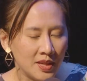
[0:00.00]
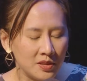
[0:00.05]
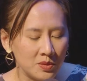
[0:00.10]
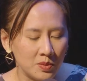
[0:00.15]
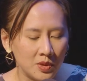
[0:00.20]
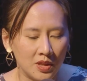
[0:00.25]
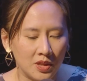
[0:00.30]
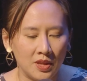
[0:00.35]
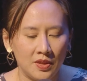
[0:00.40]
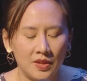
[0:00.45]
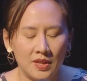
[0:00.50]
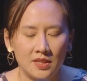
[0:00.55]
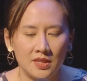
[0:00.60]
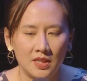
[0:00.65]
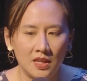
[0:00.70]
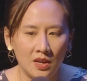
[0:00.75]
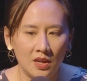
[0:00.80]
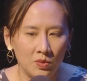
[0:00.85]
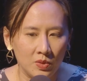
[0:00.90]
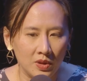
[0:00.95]
mean, that's one of the things
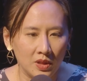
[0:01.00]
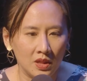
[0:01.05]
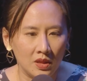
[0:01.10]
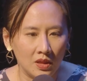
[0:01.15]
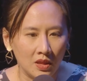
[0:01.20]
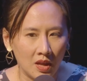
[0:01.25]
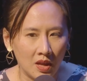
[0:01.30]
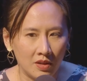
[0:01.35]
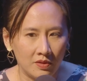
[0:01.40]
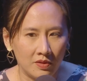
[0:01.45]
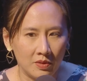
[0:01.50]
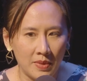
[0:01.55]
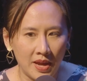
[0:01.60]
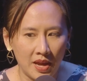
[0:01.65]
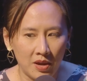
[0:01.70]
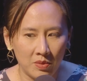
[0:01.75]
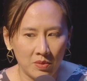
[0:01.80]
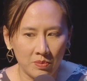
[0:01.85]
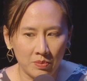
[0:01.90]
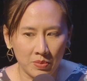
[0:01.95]
that I really love
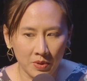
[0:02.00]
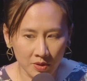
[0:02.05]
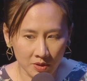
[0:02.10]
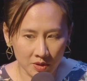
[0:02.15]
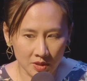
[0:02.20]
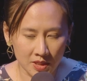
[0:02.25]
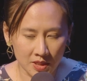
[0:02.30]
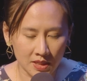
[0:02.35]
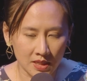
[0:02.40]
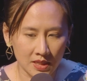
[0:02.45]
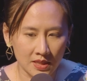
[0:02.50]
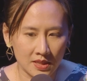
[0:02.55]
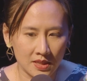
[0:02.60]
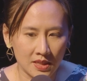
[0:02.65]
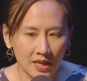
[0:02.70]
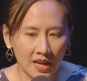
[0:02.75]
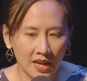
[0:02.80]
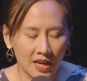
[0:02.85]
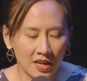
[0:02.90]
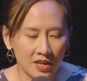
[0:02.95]
about books is
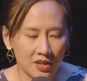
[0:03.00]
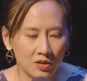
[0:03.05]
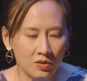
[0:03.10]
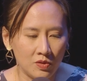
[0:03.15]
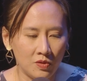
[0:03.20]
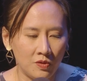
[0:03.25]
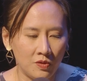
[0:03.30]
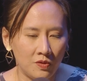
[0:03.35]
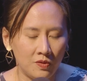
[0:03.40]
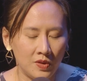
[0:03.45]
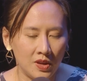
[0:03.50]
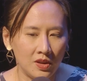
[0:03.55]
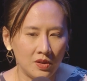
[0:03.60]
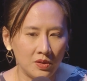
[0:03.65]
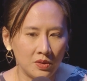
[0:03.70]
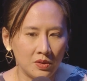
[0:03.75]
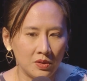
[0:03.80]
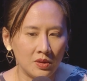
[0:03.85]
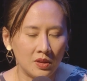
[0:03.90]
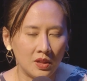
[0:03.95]
that you
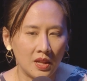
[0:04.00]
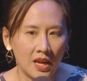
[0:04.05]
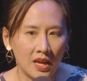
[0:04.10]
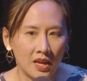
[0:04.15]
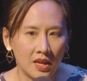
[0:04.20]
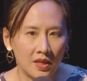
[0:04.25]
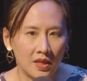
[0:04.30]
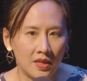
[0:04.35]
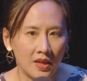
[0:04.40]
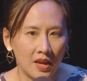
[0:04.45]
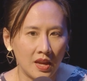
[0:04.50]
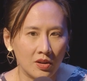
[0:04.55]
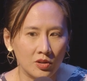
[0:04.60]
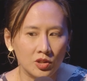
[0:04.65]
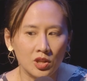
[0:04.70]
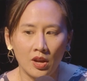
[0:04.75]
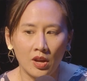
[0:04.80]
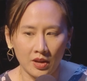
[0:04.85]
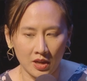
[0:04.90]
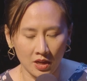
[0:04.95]
feel like they are
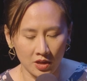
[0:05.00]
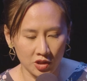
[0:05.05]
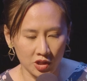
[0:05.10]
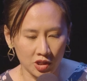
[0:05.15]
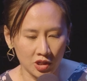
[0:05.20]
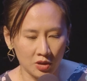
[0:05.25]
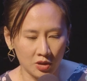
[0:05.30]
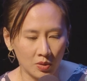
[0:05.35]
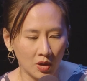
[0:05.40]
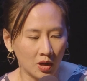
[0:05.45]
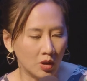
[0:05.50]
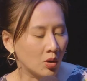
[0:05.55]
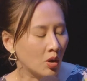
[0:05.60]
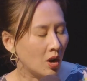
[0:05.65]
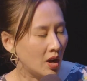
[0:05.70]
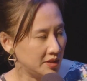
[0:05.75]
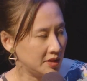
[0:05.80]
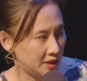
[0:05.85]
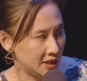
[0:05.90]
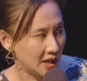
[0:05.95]
talking to you
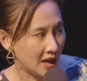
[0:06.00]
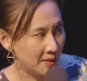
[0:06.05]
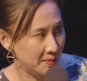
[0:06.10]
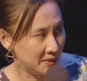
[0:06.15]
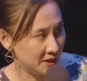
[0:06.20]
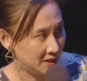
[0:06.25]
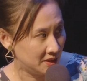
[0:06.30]
across time